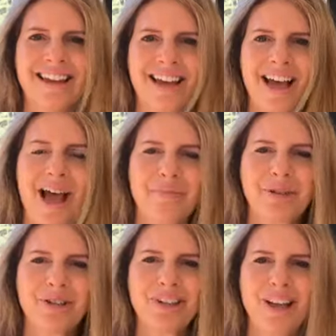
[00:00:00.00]

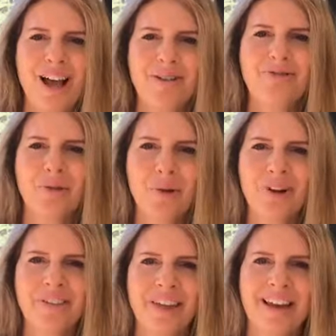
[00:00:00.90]
Happy July
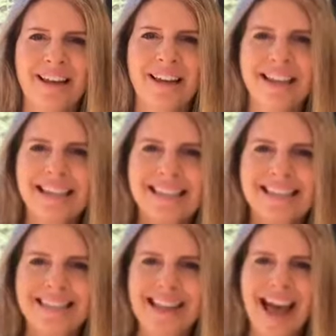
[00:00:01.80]
4th, and it is
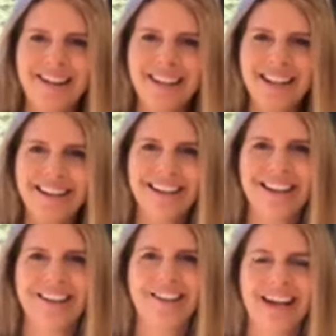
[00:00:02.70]
Saturday
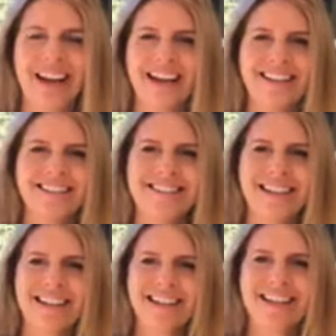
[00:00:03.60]
today, you guys.
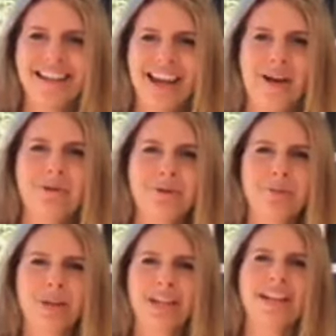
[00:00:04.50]
And we're
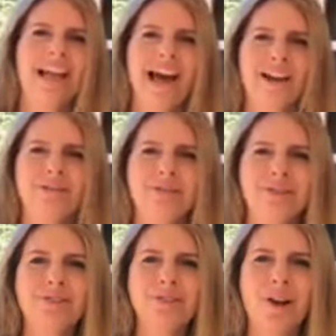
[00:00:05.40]
reading out of the
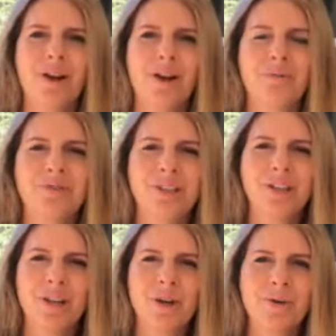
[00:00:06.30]
Psalms. And
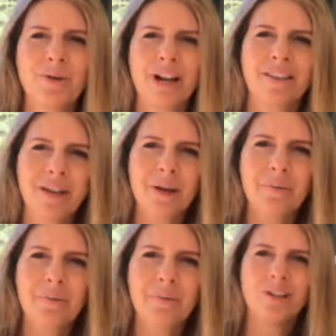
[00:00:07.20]
you know, when I think
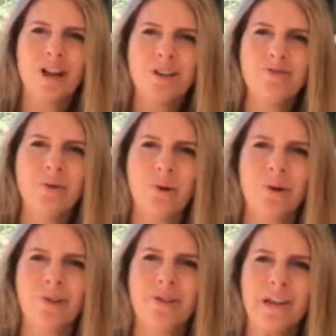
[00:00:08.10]
of July 4th,